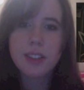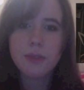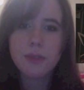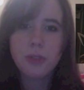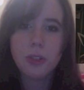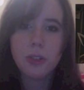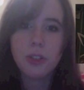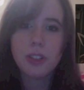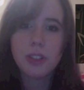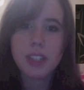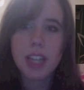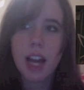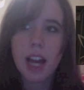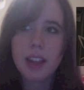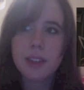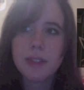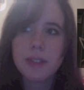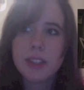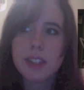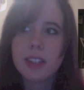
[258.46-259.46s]
for
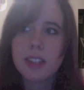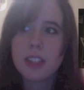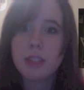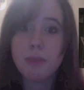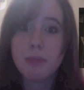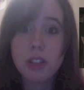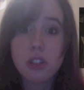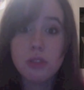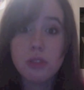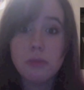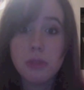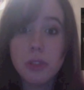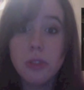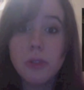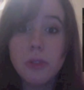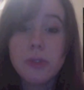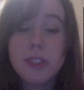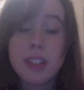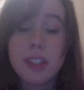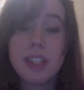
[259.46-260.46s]
Galef's special
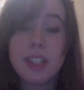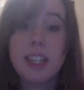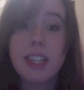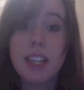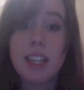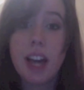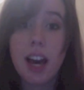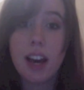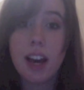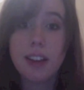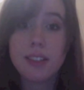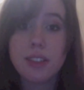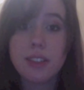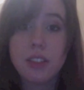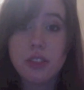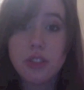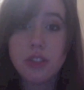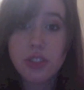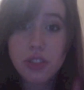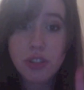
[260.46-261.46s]
moves, he has
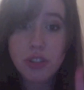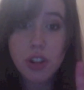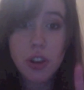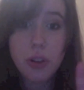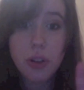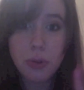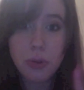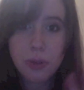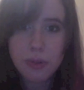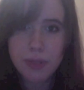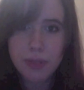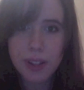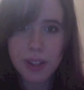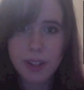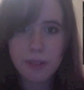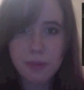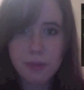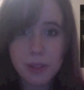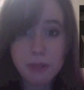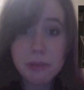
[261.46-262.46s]
two that
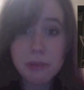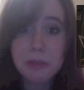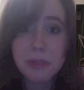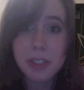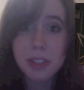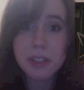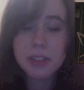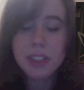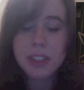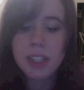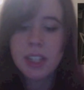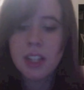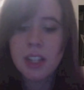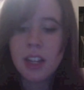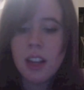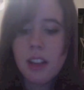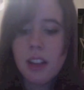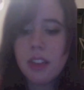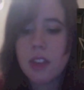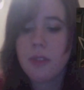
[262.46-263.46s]
have been revealed.
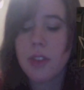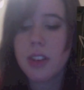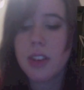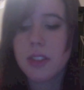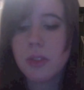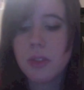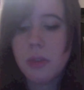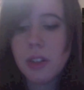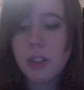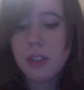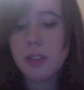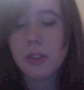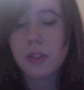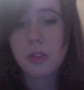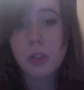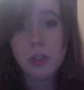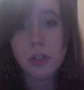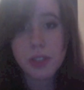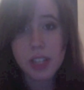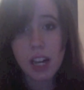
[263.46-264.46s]
The first one is
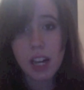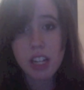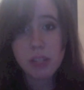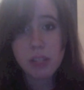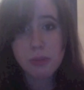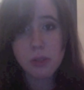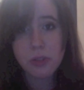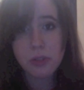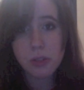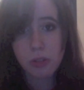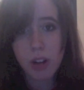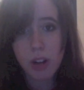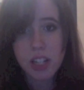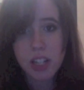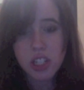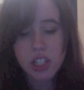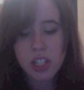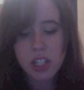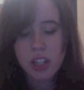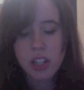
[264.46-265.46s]
called Catapult
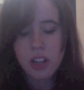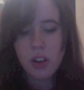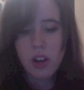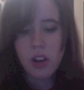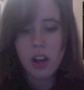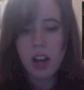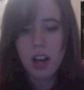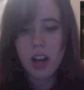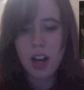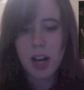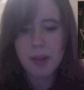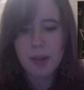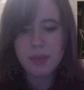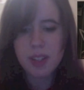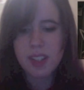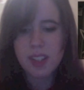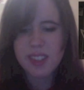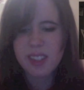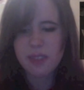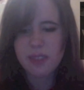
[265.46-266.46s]
Crash,
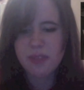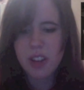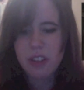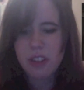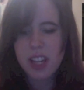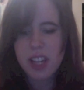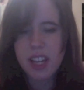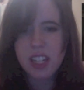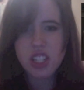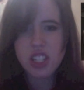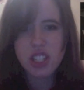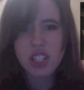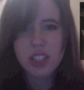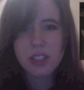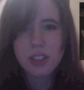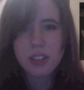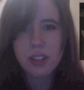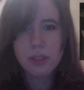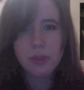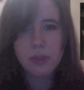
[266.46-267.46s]
and it's a
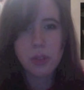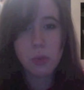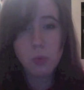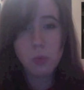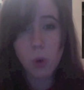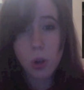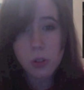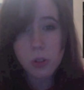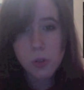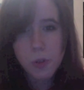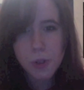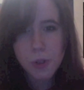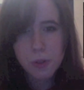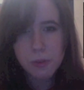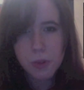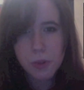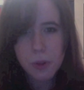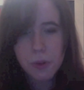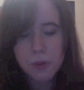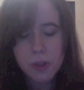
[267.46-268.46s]
variation of the wall hook
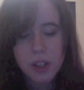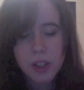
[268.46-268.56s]
move.